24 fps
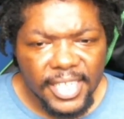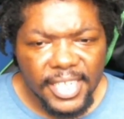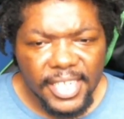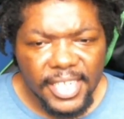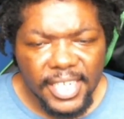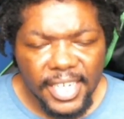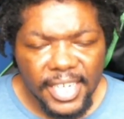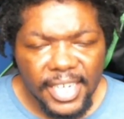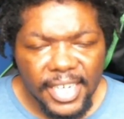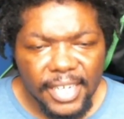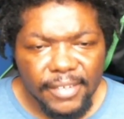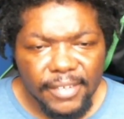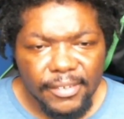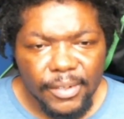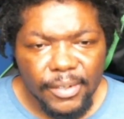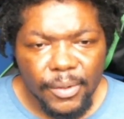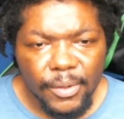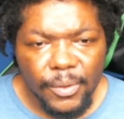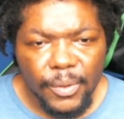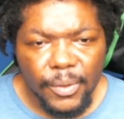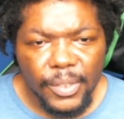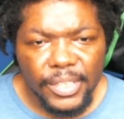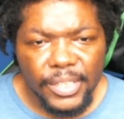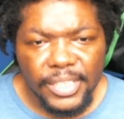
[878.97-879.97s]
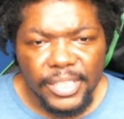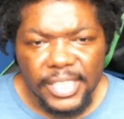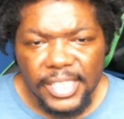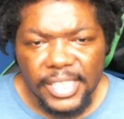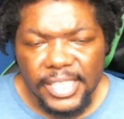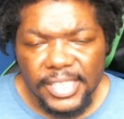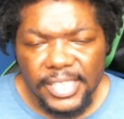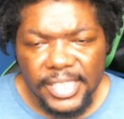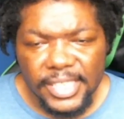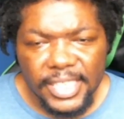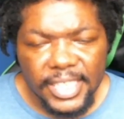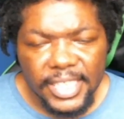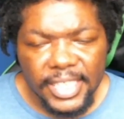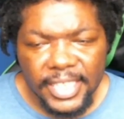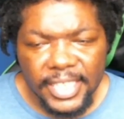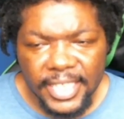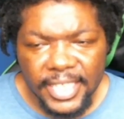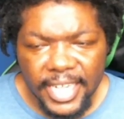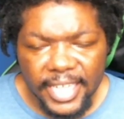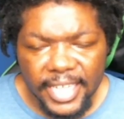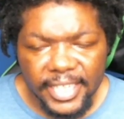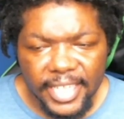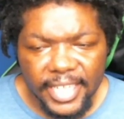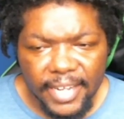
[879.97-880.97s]
Of course, she didn't
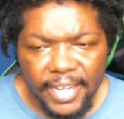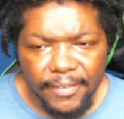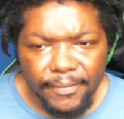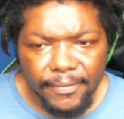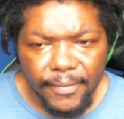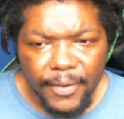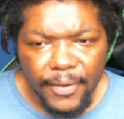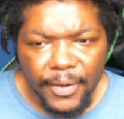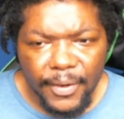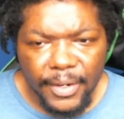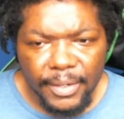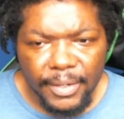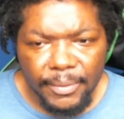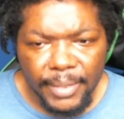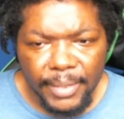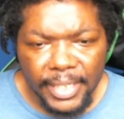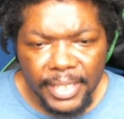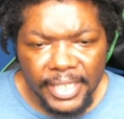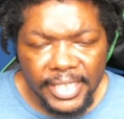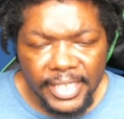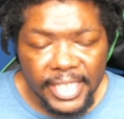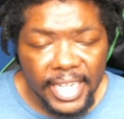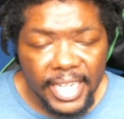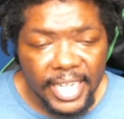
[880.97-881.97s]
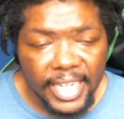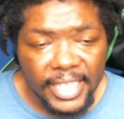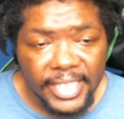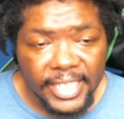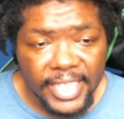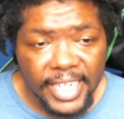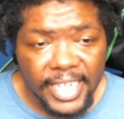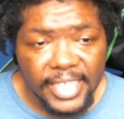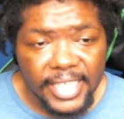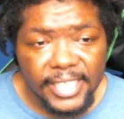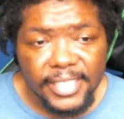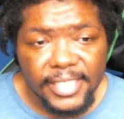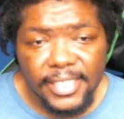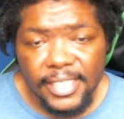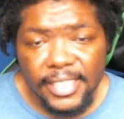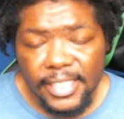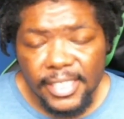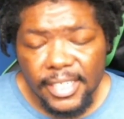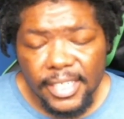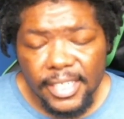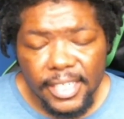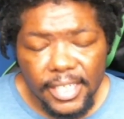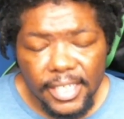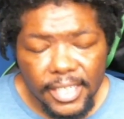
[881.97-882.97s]
get that far when Dennis
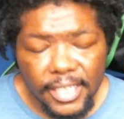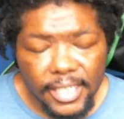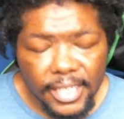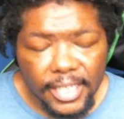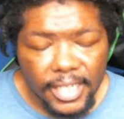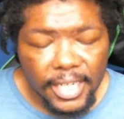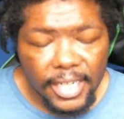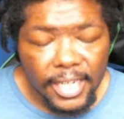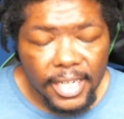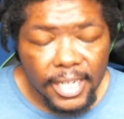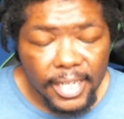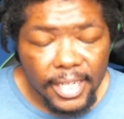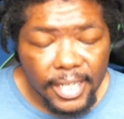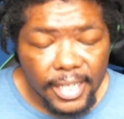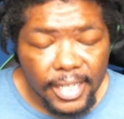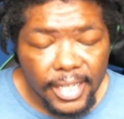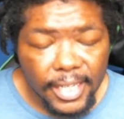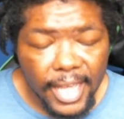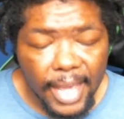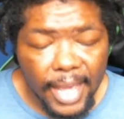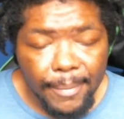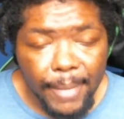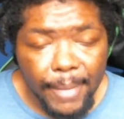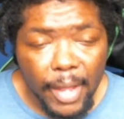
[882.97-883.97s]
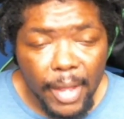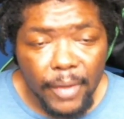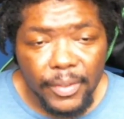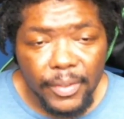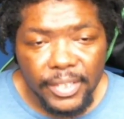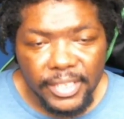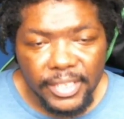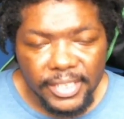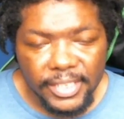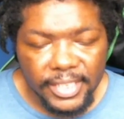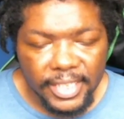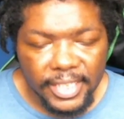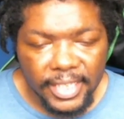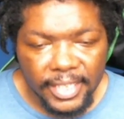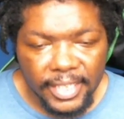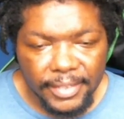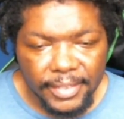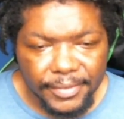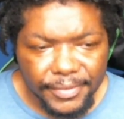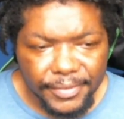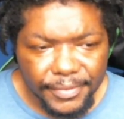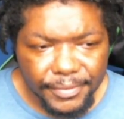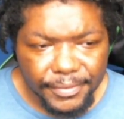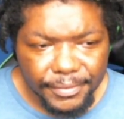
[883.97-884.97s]
came out to
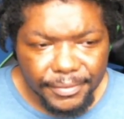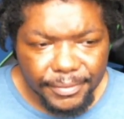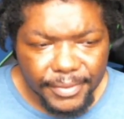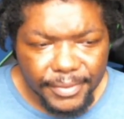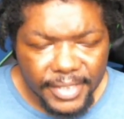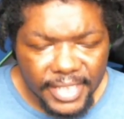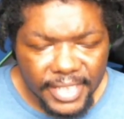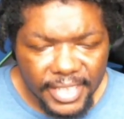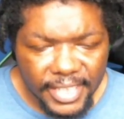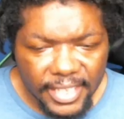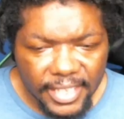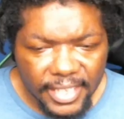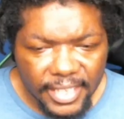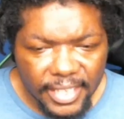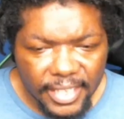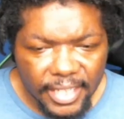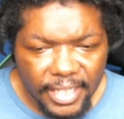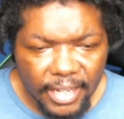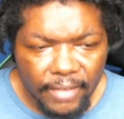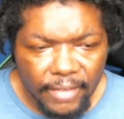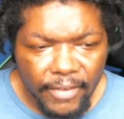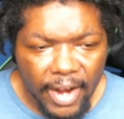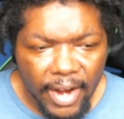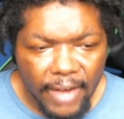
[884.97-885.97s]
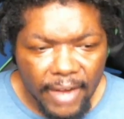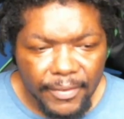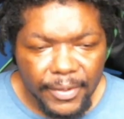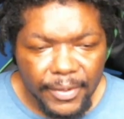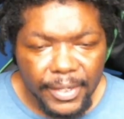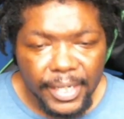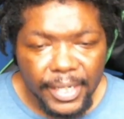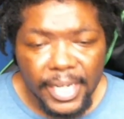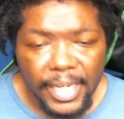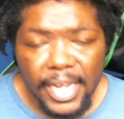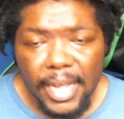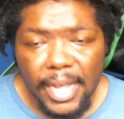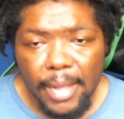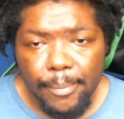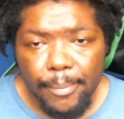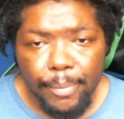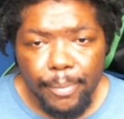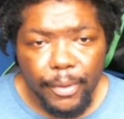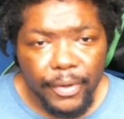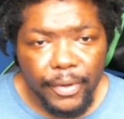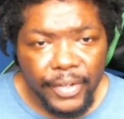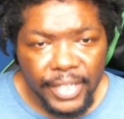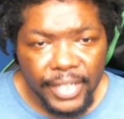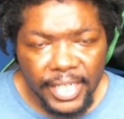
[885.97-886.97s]
grab her and
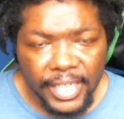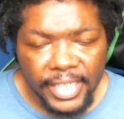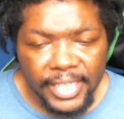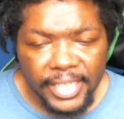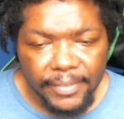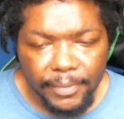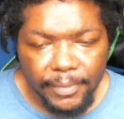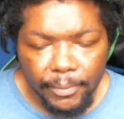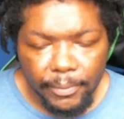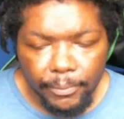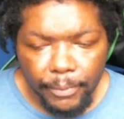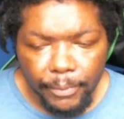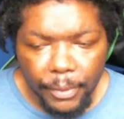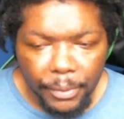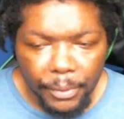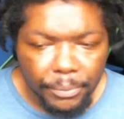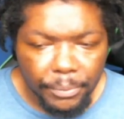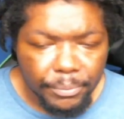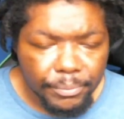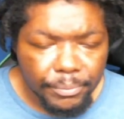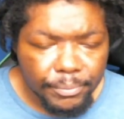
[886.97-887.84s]
put her in a different room.